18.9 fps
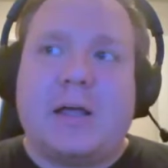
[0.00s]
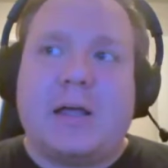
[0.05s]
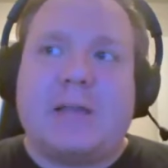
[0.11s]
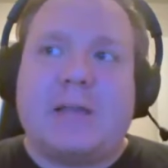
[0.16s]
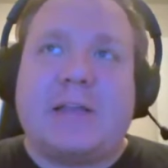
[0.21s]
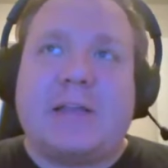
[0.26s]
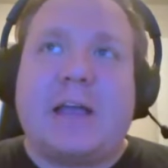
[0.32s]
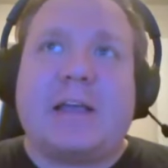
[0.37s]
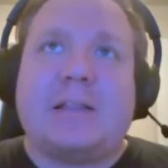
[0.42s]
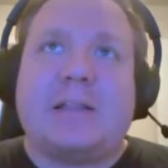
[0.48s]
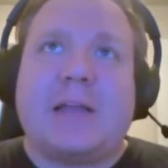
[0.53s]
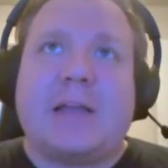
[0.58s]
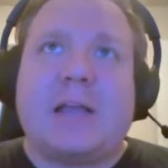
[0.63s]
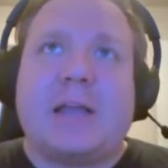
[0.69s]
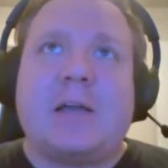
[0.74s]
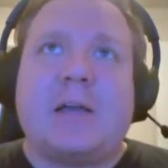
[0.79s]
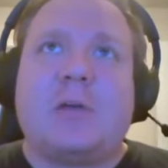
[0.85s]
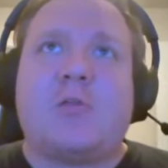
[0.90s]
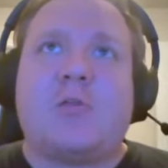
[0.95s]
they
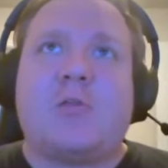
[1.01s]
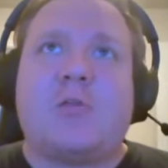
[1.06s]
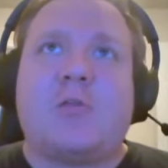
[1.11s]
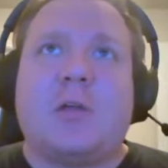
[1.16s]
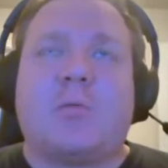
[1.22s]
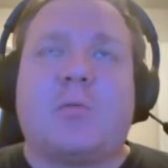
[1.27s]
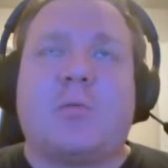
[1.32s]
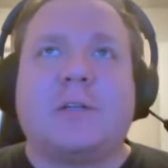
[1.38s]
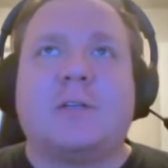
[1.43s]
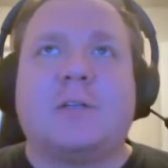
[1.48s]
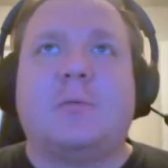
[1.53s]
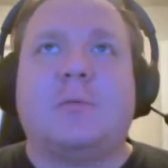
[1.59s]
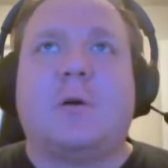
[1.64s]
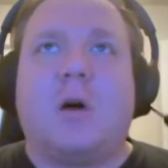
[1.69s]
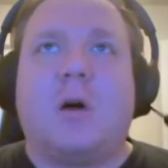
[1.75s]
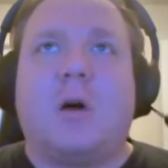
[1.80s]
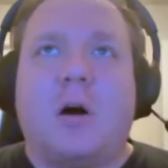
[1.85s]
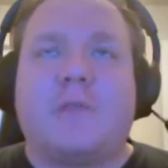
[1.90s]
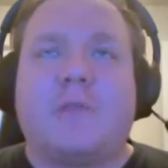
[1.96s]
can create a
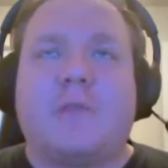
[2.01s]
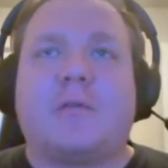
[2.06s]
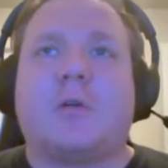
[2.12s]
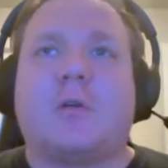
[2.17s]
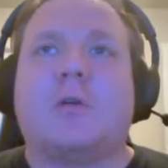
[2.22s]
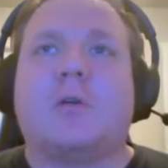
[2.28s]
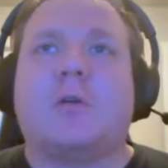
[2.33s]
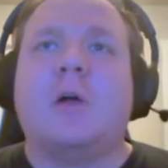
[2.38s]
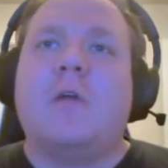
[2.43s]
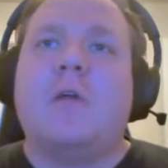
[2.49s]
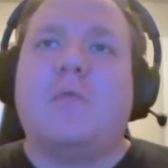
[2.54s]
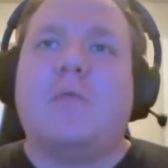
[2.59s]
reasonable offer